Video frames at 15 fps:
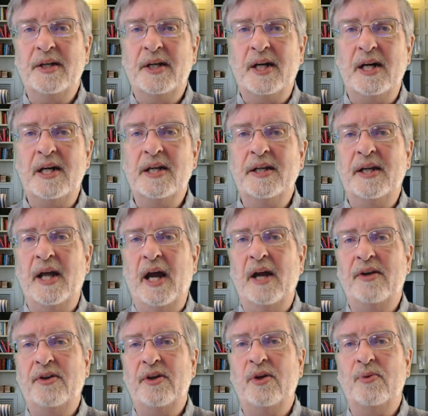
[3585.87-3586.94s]

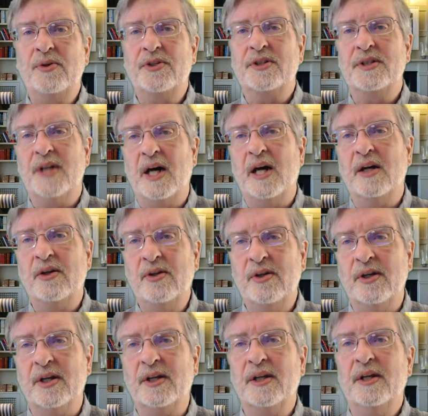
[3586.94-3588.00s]
contact you, which is not
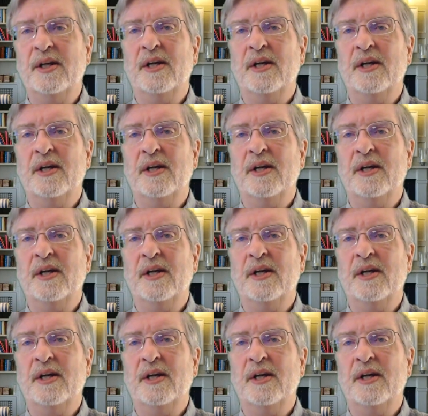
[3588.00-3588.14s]
good.